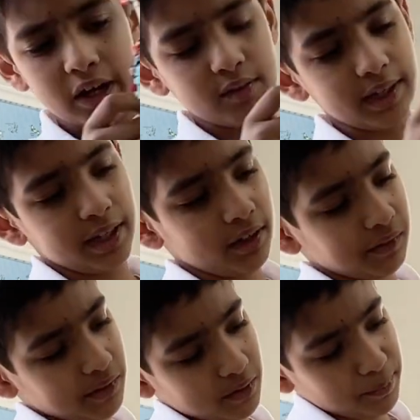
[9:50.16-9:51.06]
Right here,
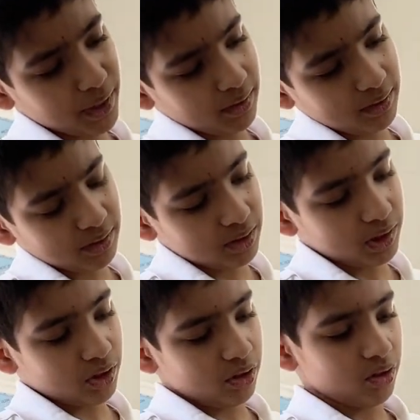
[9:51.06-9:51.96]
there's a button to
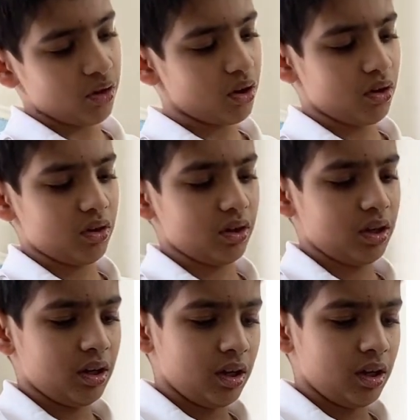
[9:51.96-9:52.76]
turn it on.